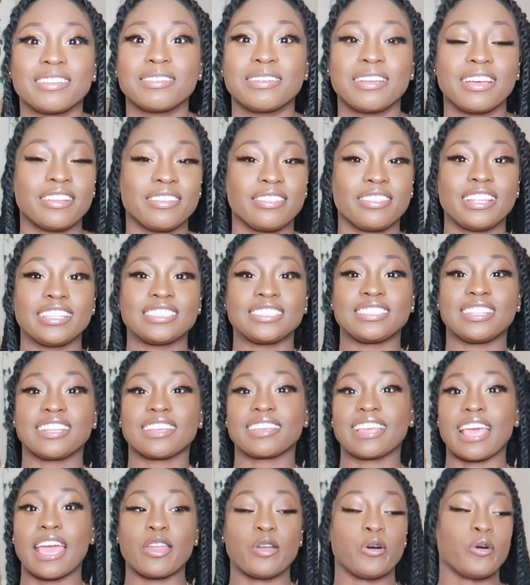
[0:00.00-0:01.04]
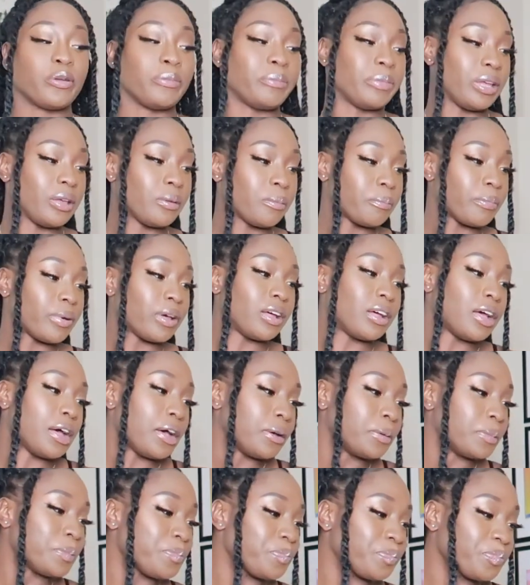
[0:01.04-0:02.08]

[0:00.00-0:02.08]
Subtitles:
It's the ghetto in me, but so